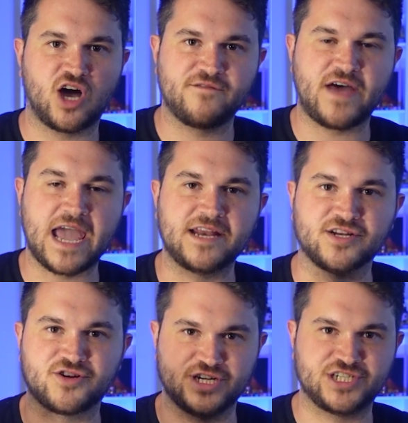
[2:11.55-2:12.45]
of
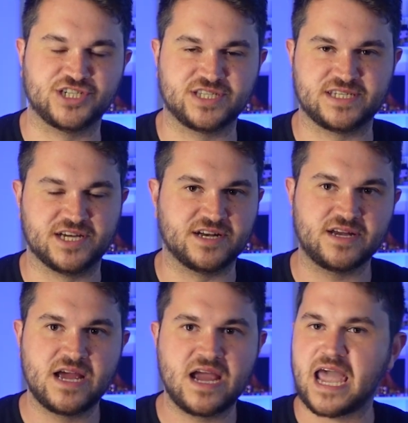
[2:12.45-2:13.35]
Hayden Christensen
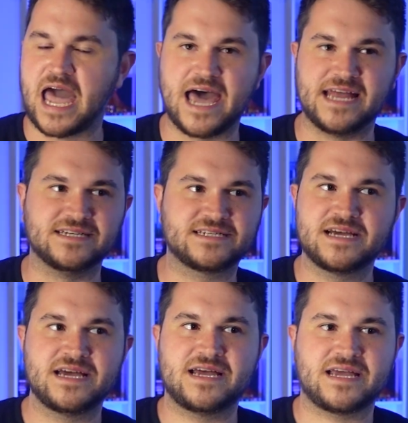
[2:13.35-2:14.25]
and
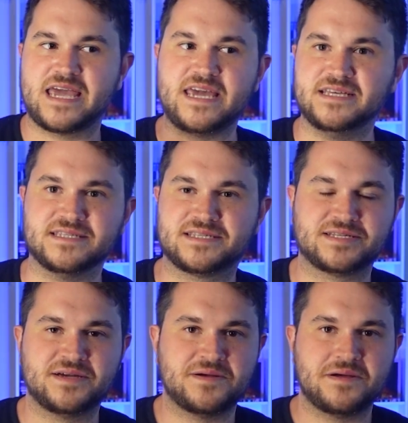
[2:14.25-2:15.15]
his